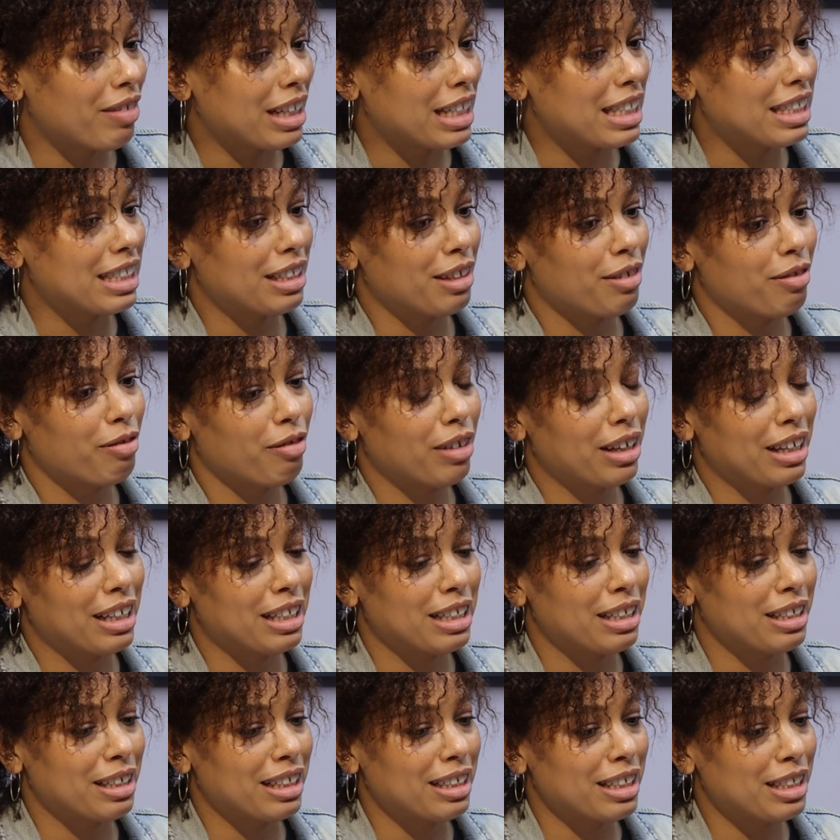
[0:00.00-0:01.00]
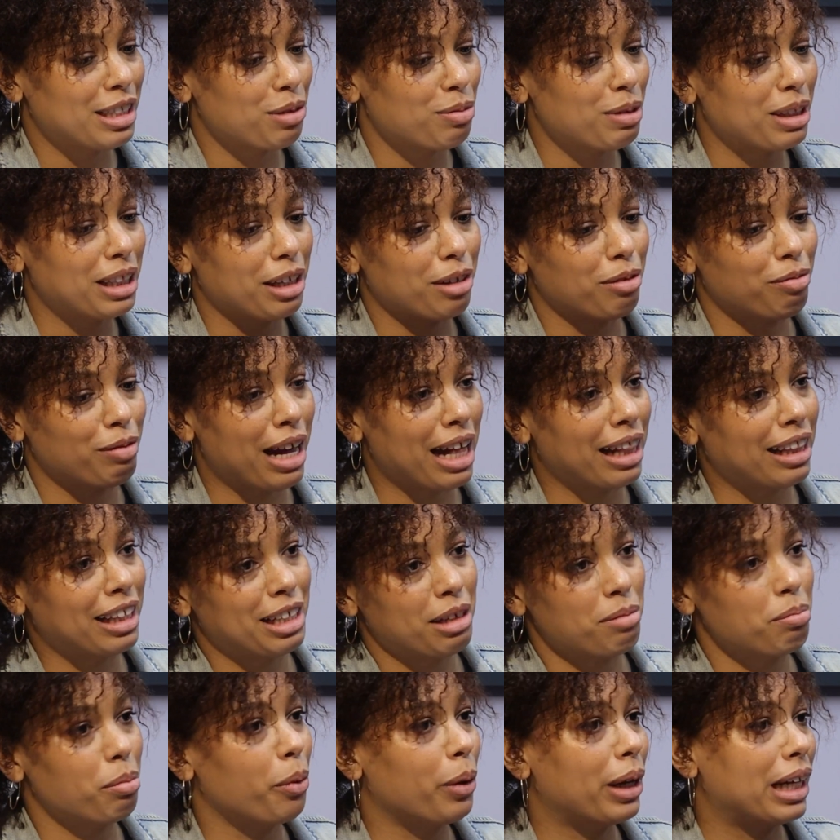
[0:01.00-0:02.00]
us, and it is really a
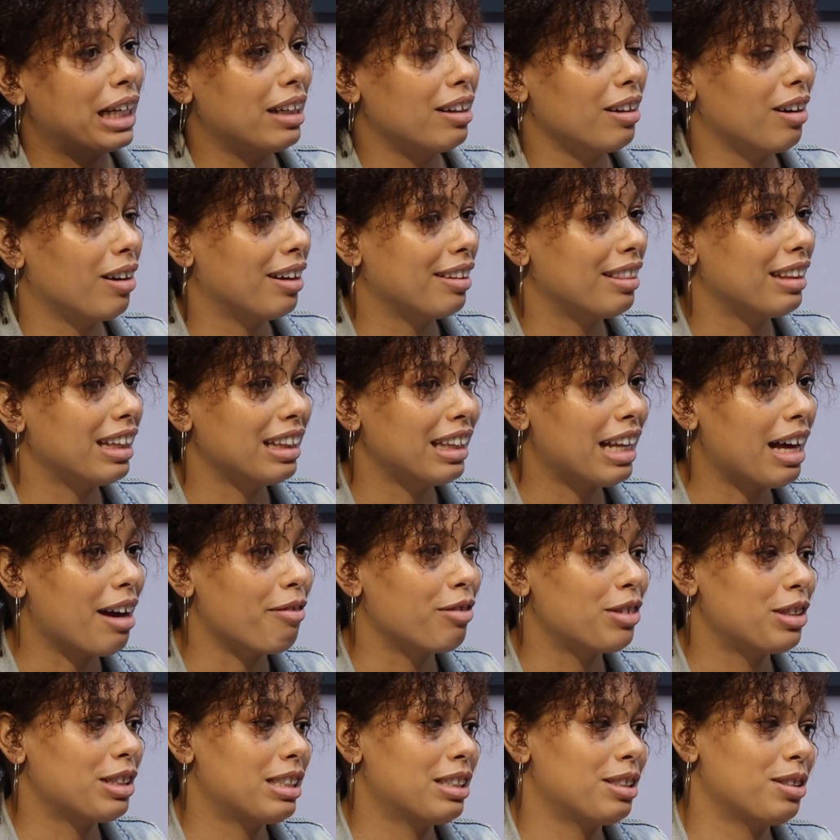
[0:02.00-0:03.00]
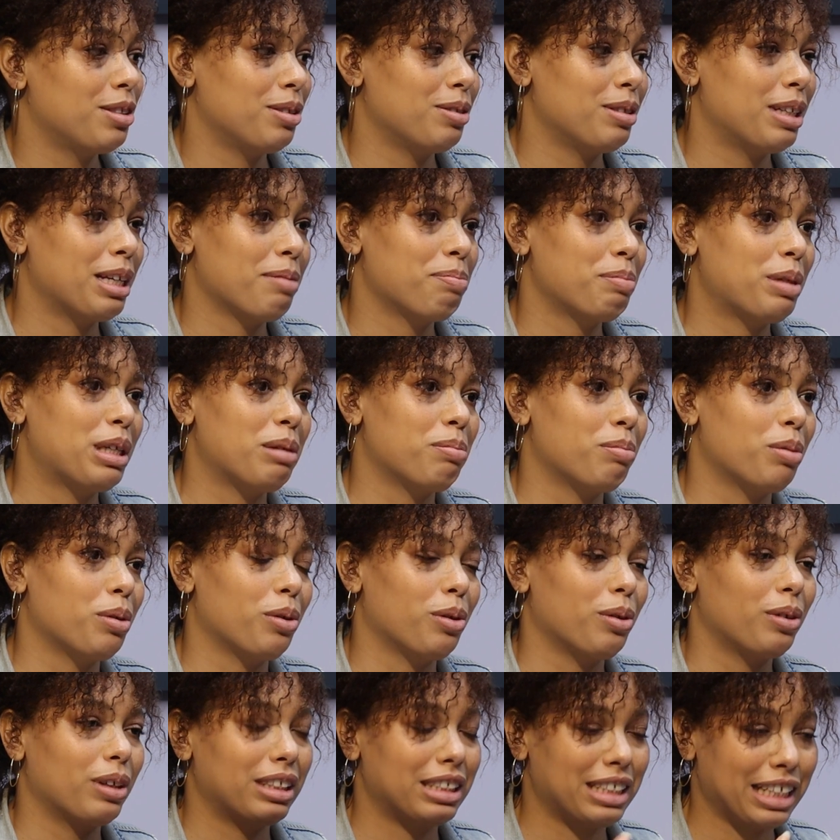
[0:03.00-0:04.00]
rallying point on the left to get
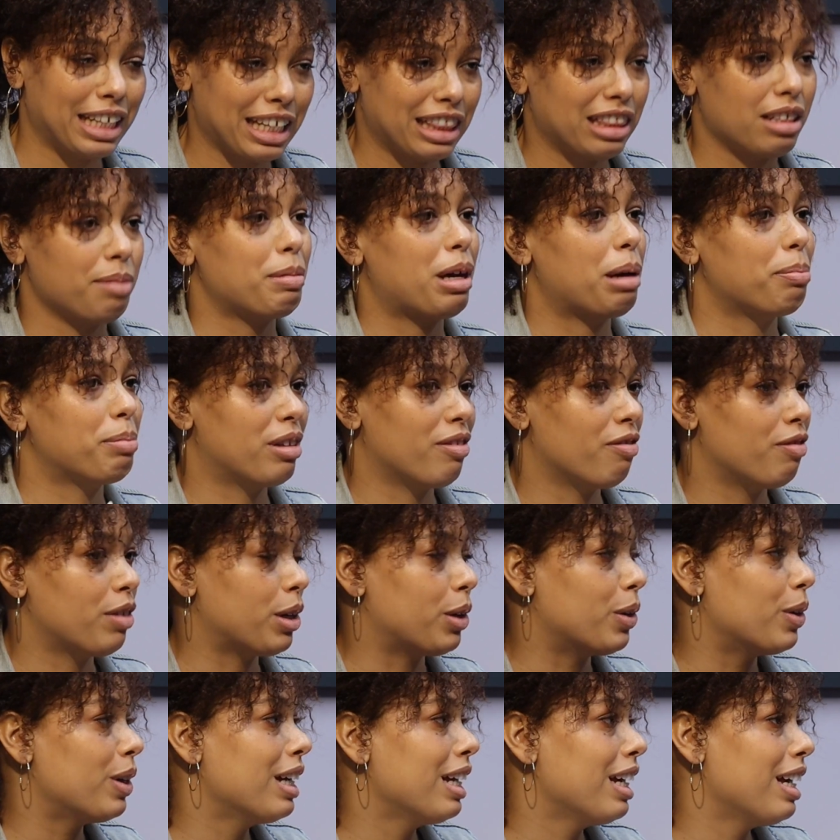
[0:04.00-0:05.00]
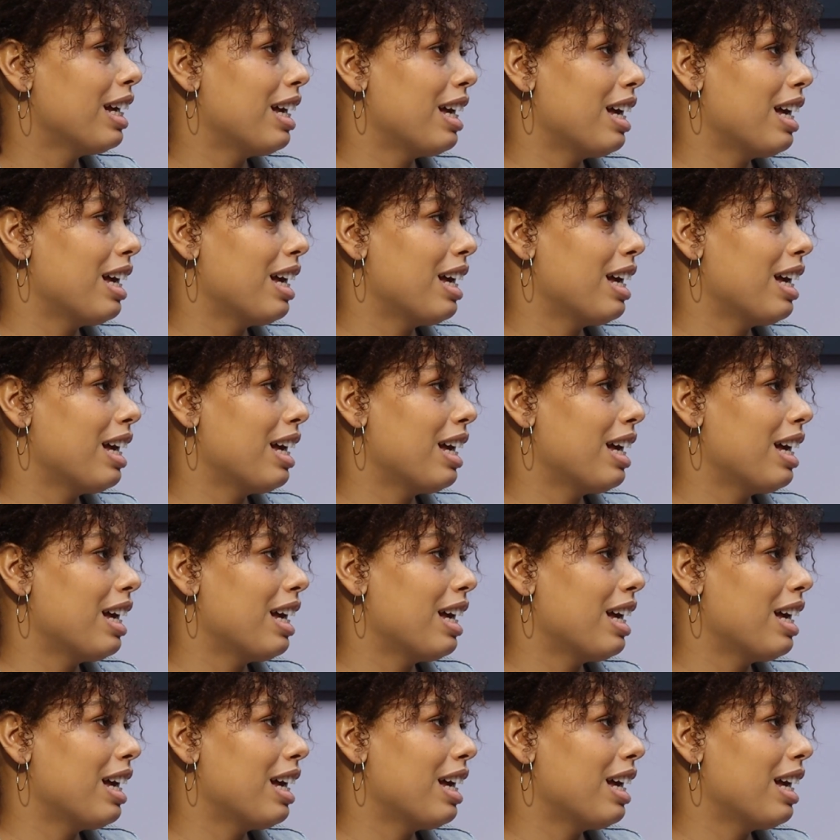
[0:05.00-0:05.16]
them up and vote.